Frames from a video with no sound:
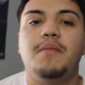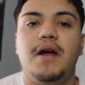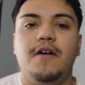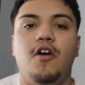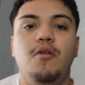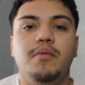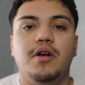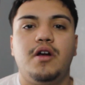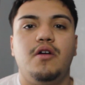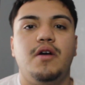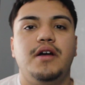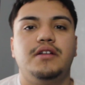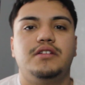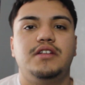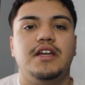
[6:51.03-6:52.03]
My
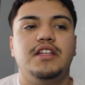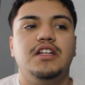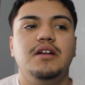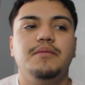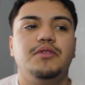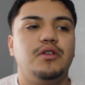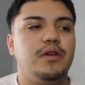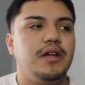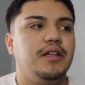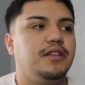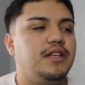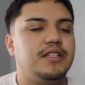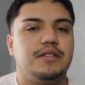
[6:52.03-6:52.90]
homegirl, she ended up throwing